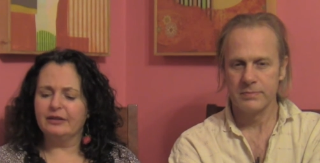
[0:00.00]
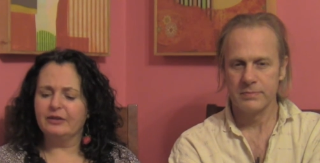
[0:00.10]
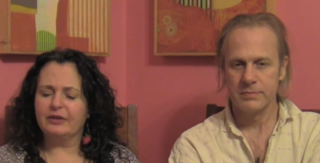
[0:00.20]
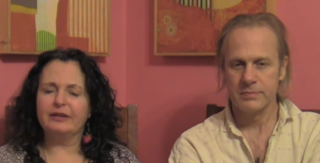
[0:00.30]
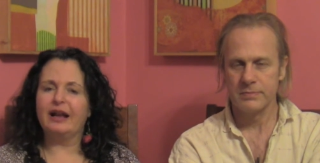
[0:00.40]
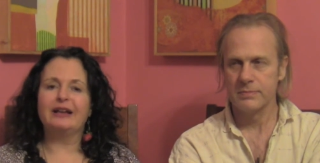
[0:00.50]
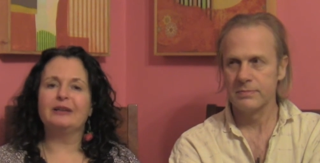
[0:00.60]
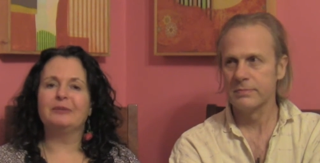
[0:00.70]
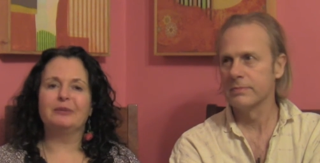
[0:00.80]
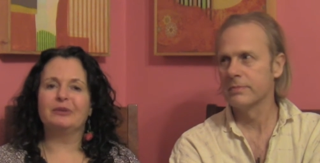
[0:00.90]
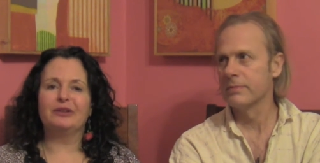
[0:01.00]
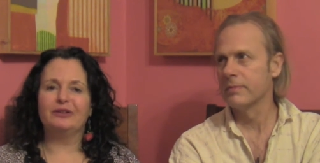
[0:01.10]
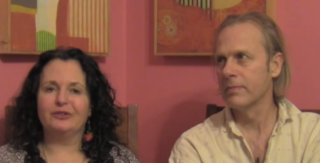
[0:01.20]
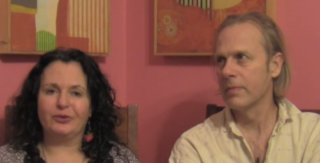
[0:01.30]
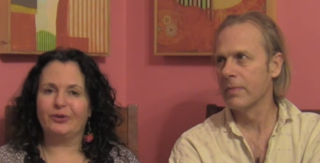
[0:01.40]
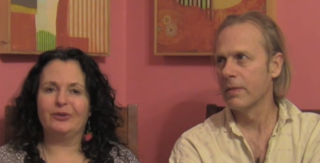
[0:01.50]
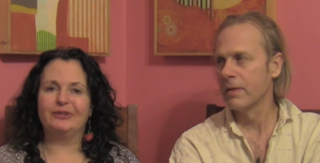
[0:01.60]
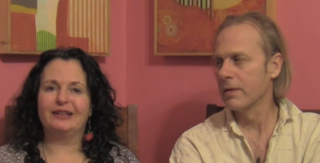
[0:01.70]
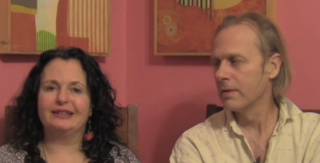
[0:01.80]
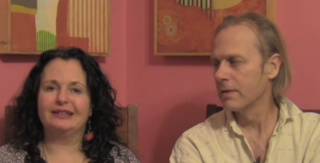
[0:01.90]
Speaker 1: you're not going to be able to control
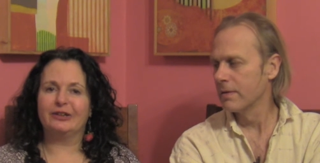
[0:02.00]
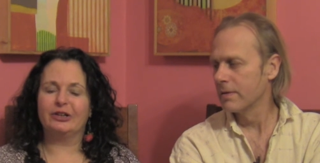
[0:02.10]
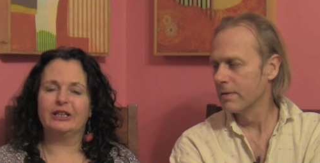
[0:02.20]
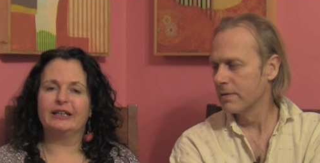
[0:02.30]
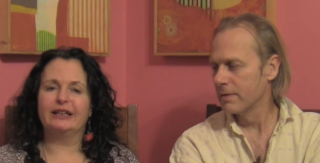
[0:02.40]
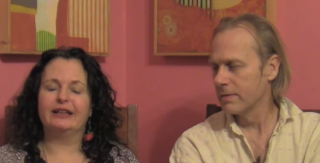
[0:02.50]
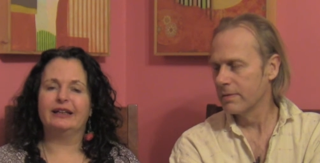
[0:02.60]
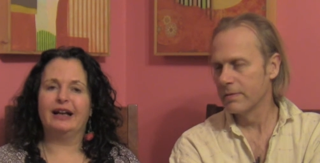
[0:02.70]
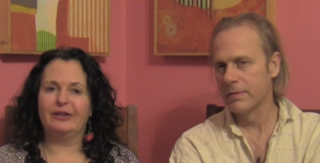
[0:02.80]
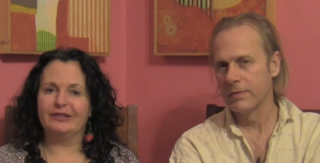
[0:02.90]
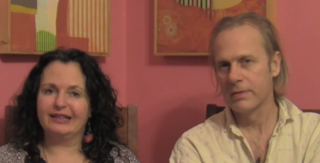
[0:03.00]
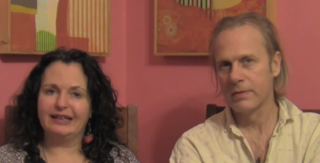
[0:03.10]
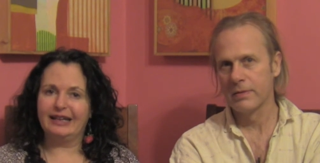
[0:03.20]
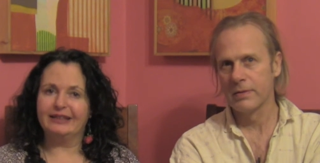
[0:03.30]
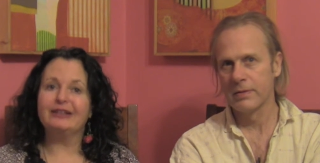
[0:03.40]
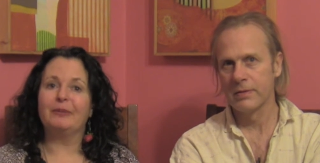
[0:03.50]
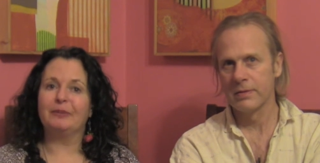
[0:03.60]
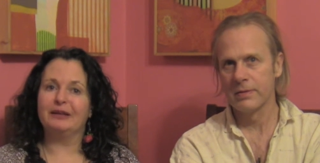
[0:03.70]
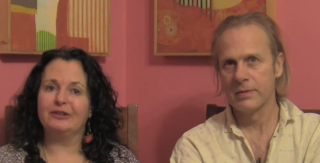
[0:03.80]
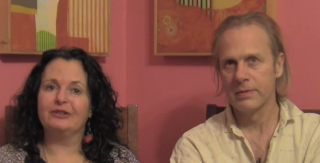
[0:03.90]
necessarily how it's going to end up,
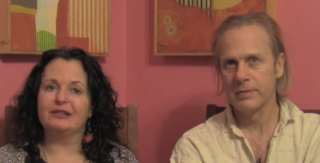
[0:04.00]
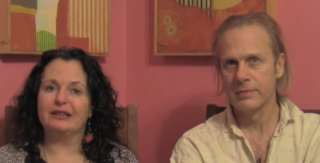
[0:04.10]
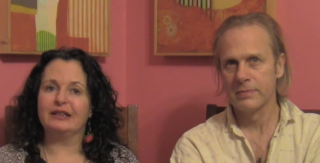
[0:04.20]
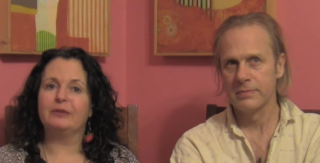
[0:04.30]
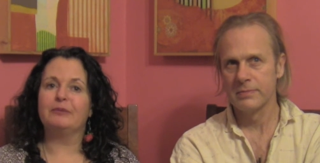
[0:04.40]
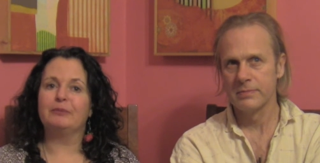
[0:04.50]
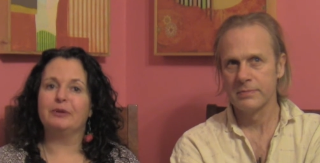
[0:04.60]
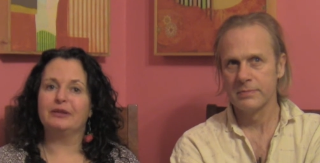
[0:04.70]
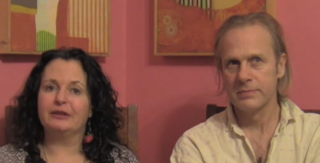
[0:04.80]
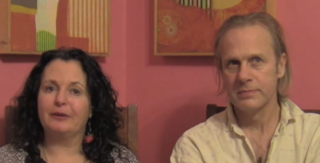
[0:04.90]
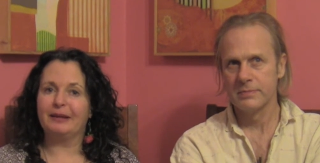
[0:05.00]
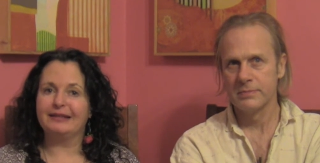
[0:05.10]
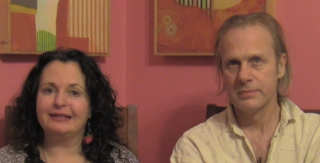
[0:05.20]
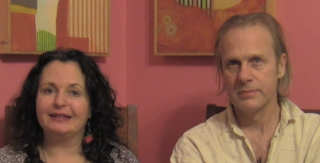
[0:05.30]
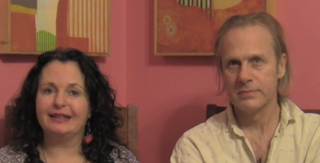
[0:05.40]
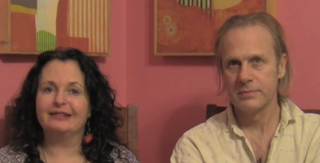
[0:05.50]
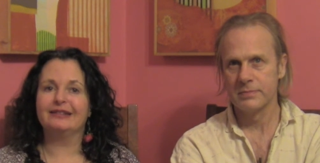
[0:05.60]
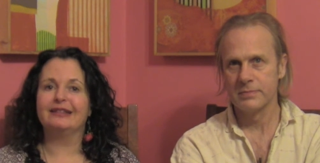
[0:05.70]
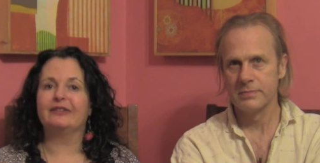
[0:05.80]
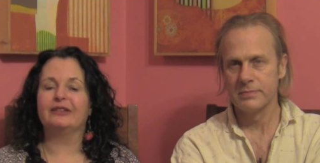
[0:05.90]
but you're just going to put your best
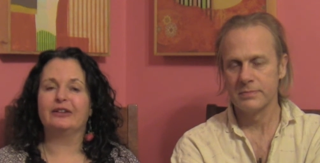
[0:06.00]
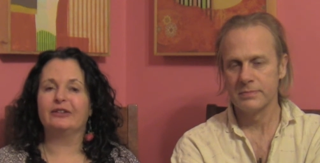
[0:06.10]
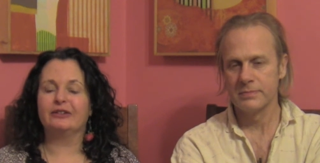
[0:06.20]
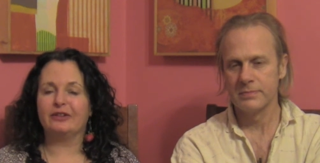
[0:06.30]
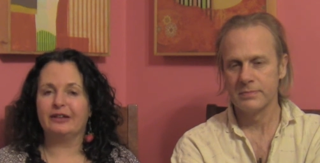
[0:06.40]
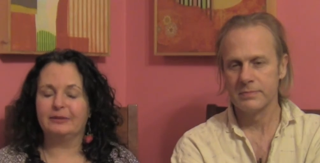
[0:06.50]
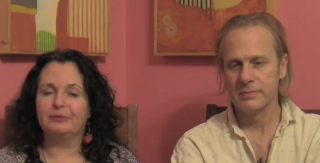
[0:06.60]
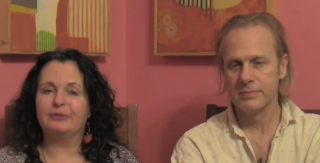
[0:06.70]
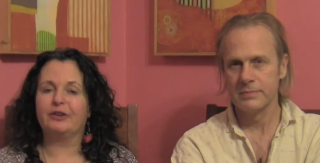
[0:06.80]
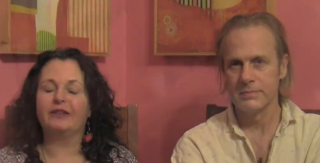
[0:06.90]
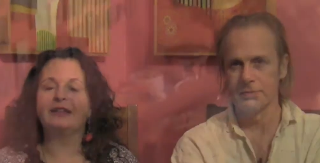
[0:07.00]
intentions out there and try to draw